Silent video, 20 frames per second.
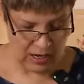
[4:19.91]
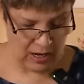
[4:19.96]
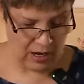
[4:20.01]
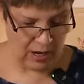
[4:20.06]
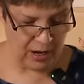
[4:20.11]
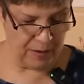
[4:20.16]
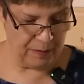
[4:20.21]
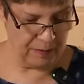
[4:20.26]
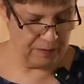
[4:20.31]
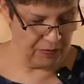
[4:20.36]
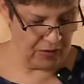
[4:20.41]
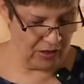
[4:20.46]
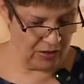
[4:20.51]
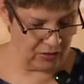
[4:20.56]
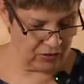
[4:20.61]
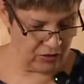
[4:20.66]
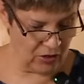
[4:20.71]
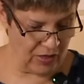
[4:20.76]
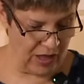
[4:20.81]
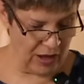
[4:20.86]
Um,
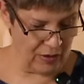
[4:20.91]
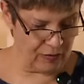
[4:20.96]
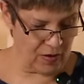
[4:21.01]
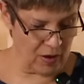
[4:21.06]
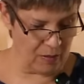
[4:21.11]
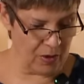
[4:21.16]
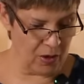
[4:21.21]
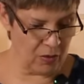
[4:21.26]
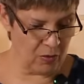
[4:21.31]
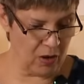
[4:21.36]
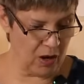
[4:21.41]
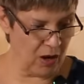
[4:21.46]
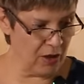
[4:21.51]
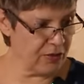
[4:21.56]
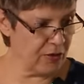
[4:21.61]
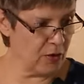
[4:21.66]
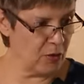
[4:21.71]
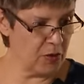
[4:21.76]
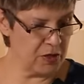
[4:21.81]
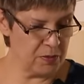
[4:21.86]
so that fabric I
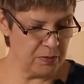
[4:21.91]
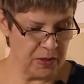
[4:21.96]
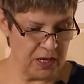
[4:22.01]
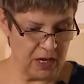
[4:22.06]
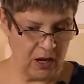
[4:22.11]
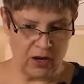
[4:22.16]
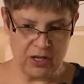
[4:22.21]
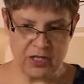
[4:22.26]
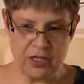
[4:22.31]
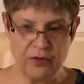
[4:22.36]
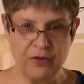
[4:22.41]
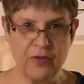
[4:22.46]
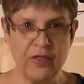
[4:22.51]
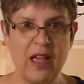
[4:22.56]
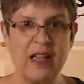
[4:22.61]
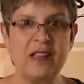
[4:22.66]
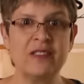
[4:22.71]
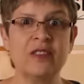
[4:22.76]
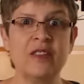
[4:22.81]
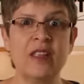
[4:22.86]
thought would be ideal for that.